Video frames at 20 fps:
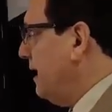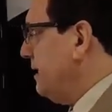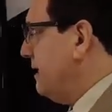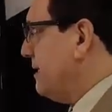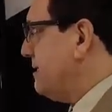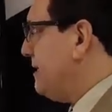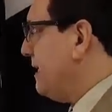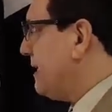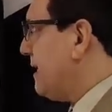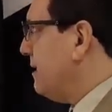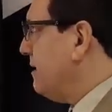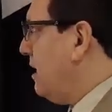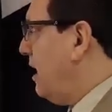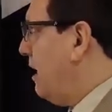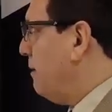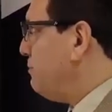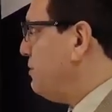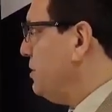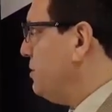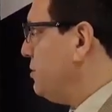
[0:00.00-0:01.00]
The second
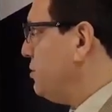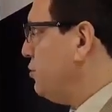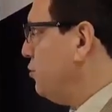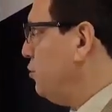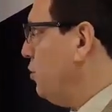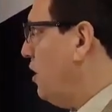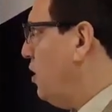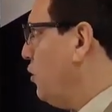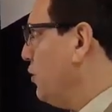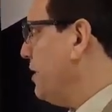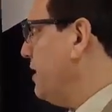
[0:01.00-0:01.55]
option is to do a